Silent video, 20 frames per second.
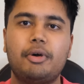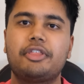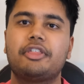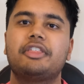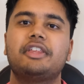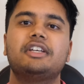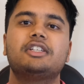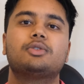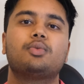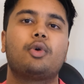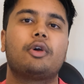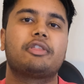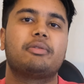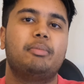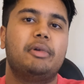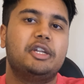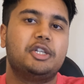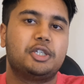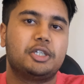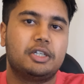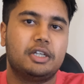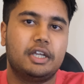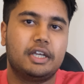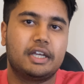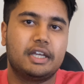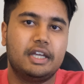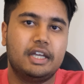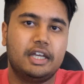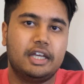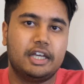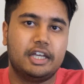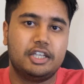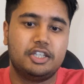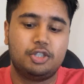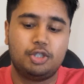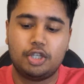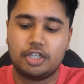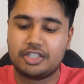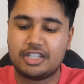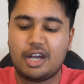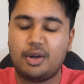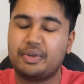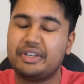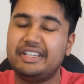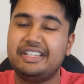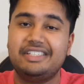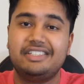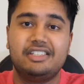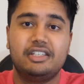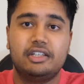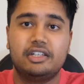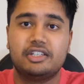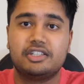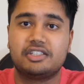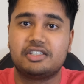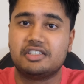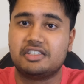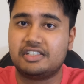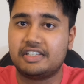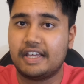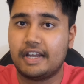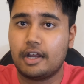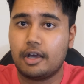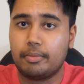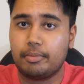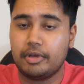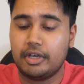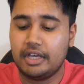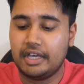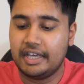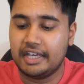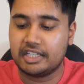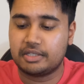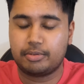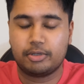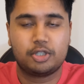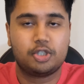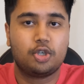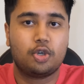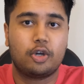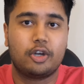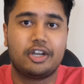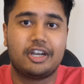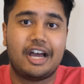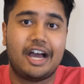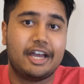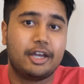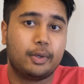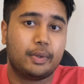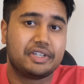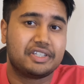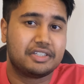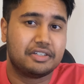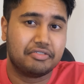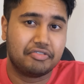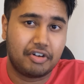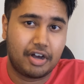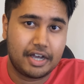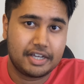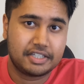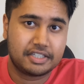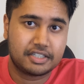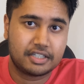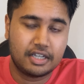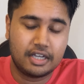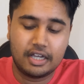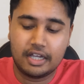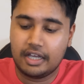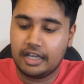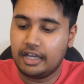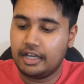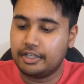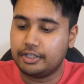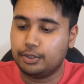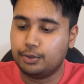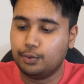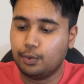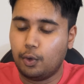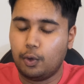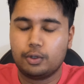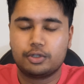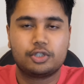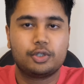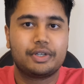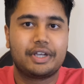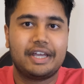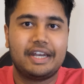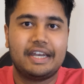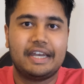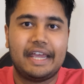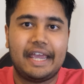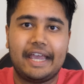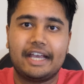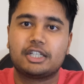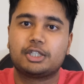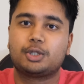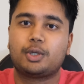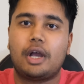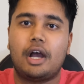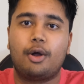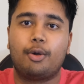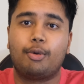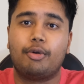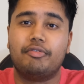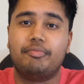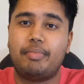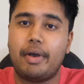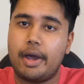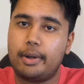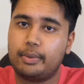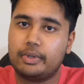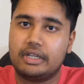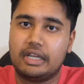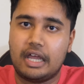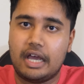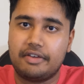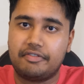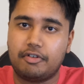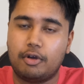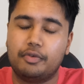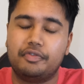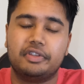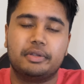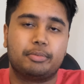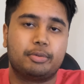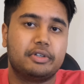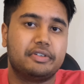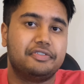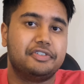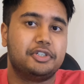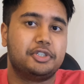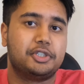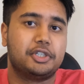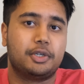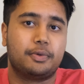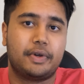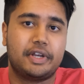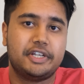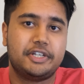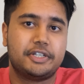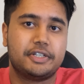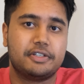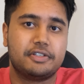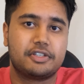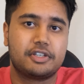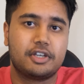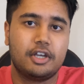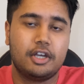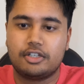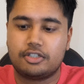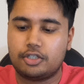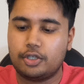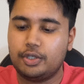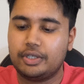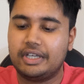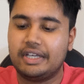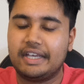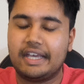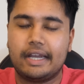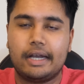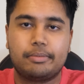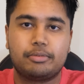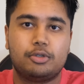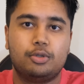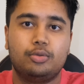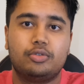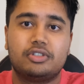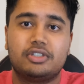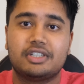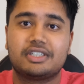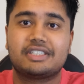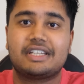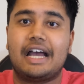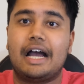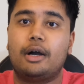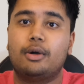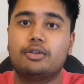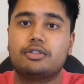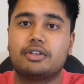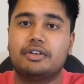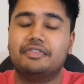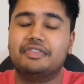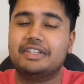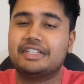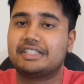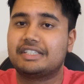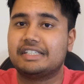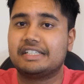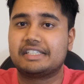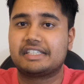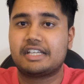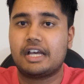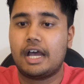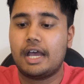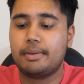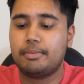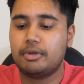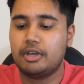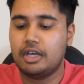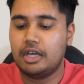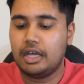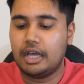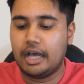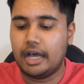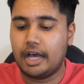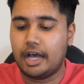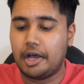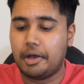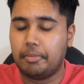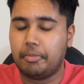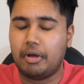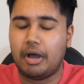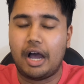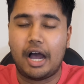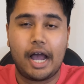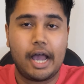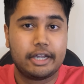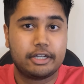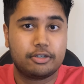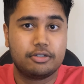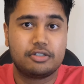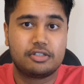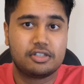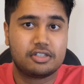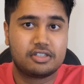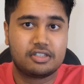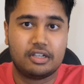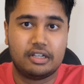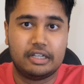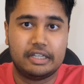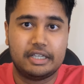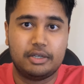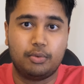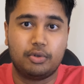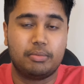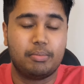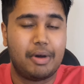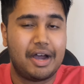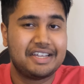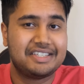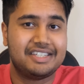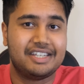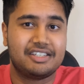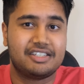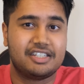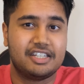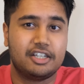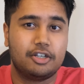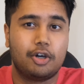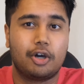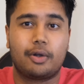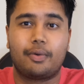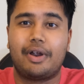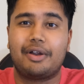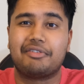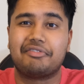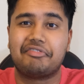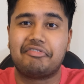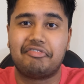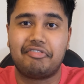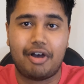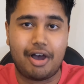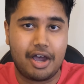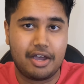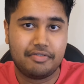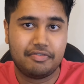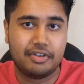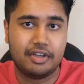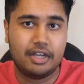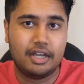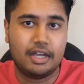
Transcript: other things worth mentioning is just how easy it is to set up, especially on an iOS device. You also get an extra hour of battery life over the previous generations, so you can get up to 6 hours of listening time. I consistently, with my testing, got around 5,